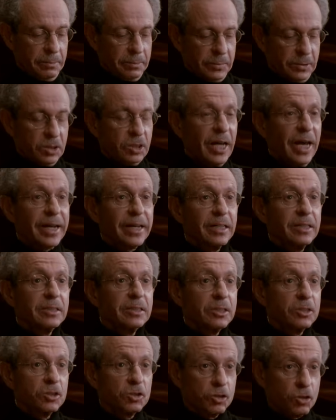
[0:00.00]

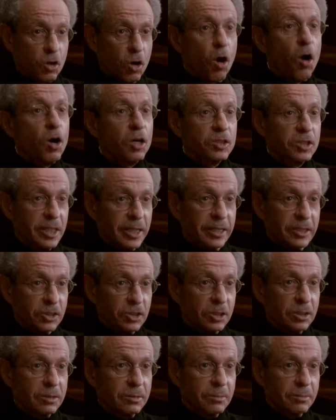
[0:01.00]
Second is
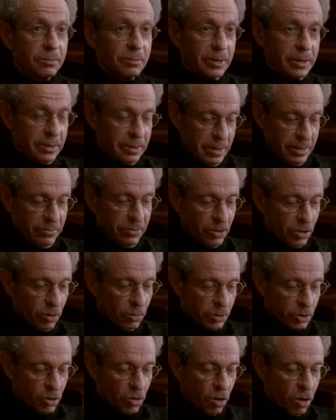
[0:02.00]
causation. Even
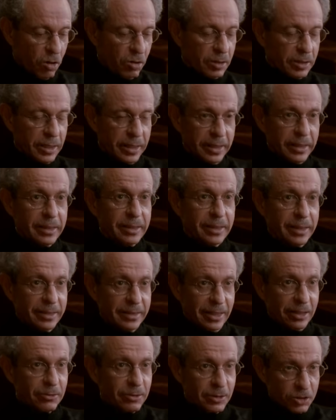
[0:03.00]
though it's
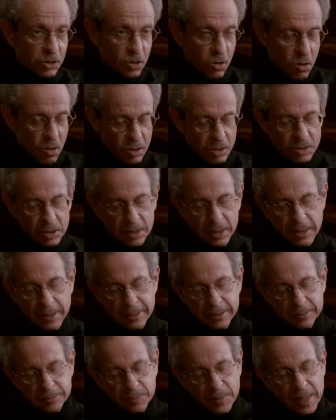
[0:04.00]
correlated, there is cause
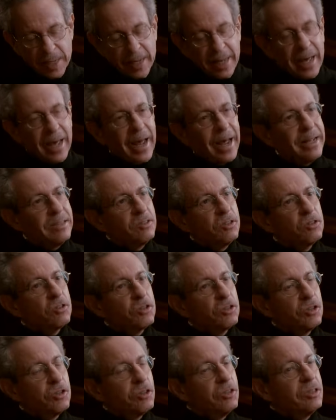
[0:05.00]
there. And the
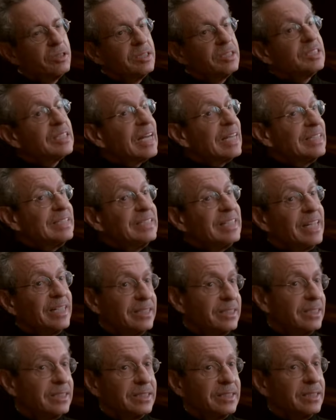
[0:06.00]
third is
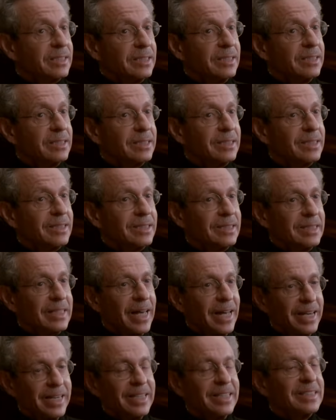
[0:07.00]
identity,
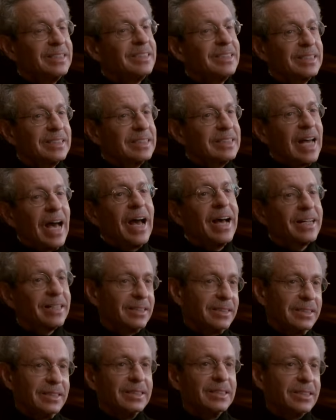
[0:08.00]
that it is
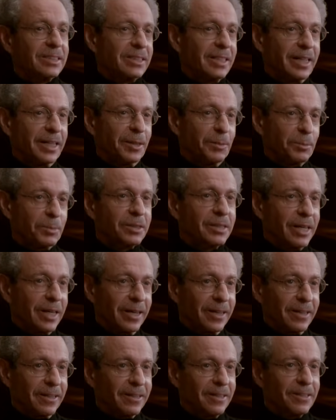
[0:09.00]
exactly the same
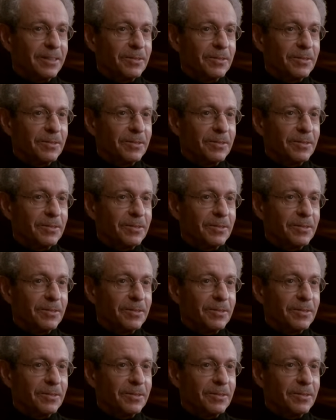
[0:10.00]
thing,